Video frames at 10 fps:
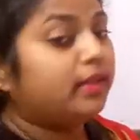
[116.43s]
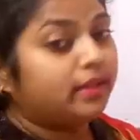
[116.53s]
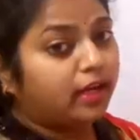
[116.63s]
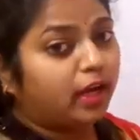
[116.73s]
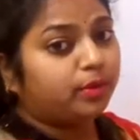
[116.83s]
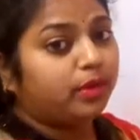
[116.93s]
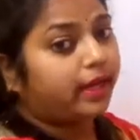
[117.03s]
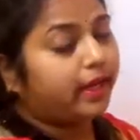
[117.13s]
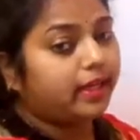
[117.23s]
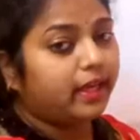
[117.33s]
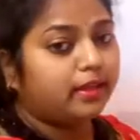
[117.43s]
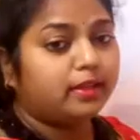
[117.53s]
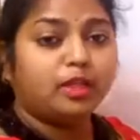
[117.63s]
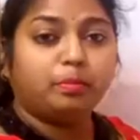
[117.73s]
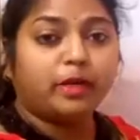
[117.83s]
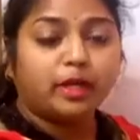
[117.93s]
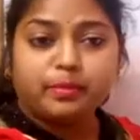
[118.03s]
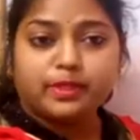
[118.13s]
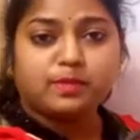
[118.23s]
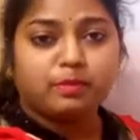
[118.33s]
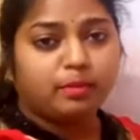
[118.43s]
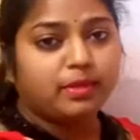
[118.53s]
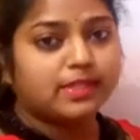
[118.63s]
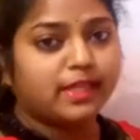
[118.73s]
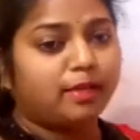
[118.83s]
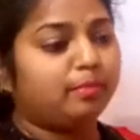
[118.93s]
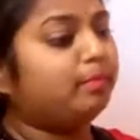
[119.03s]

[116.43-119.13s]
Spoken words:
Now, again, the purpose may be same,